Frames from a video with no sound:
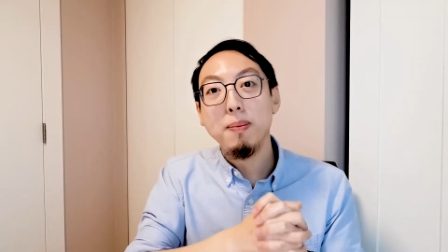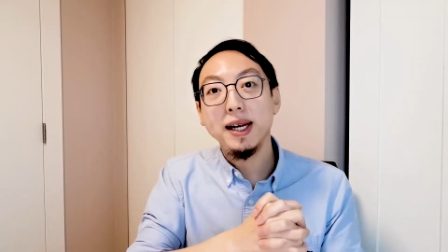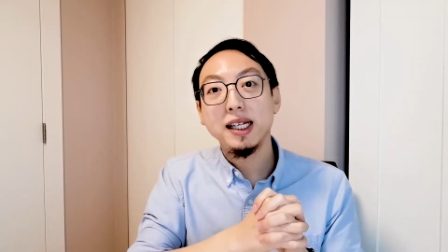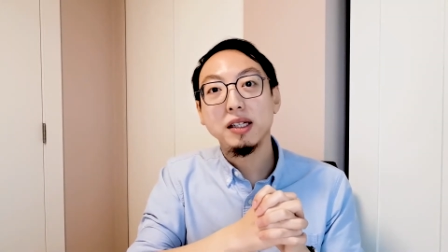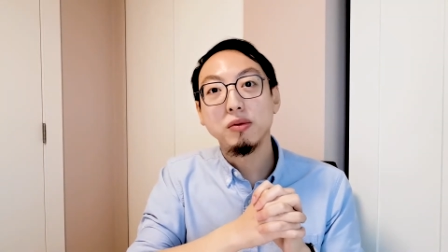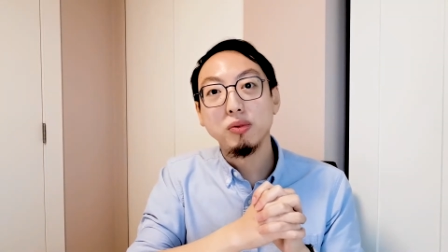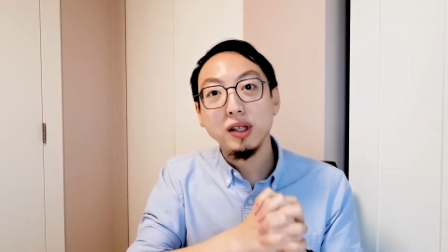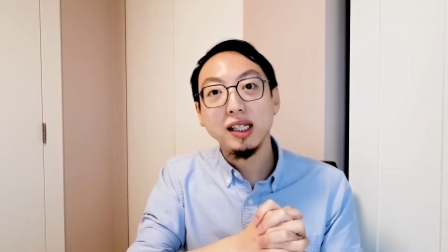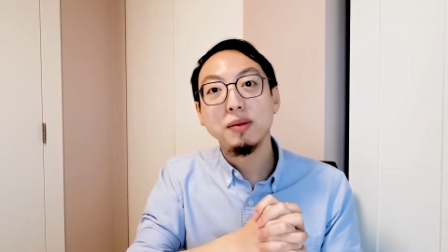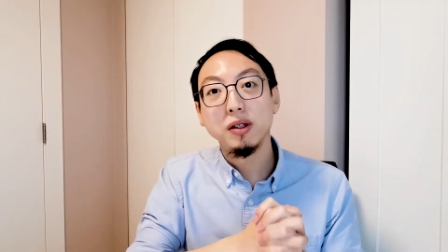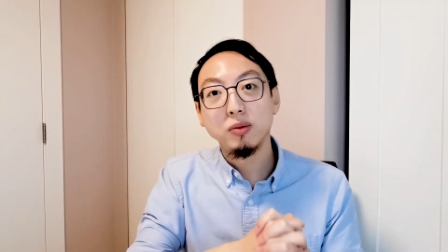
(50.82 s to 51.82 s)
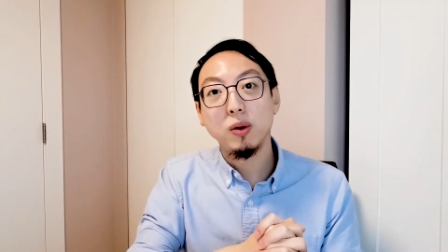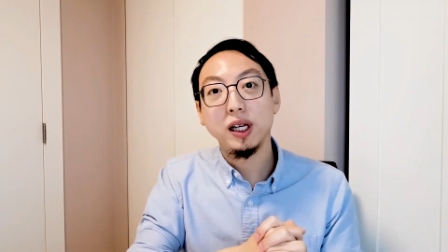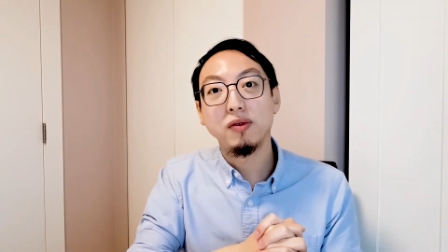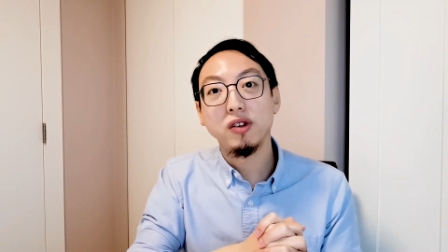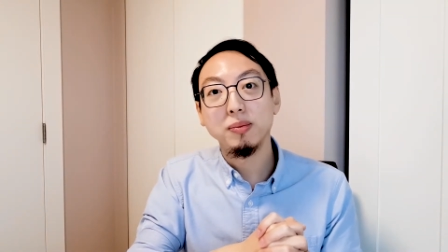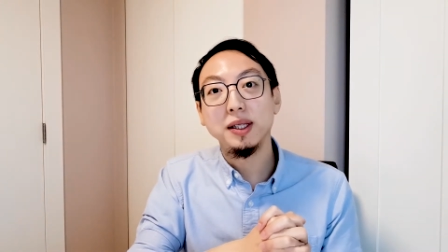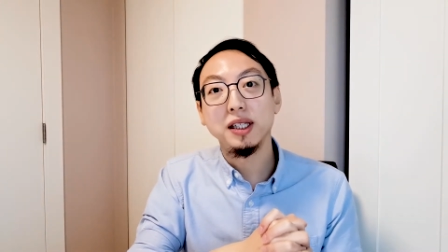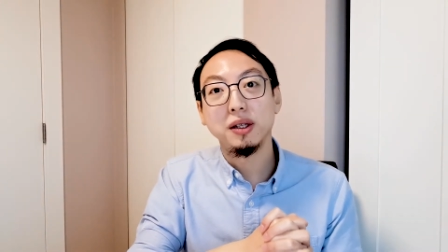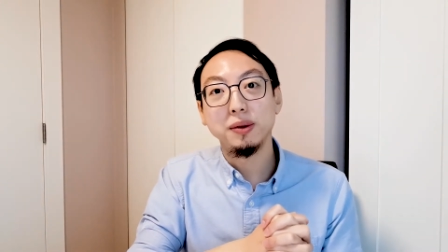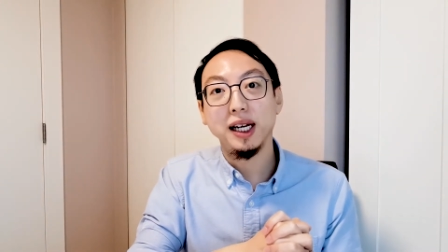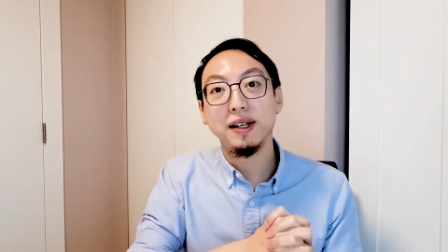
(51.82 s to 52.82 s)
make it really rewarding for me to
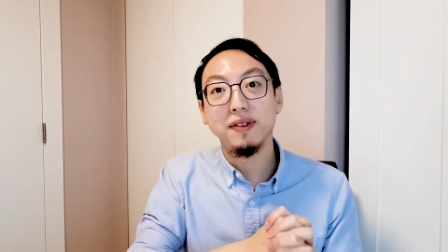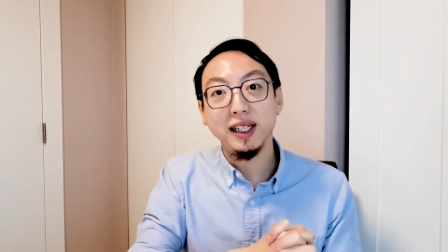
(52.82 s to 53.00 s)
create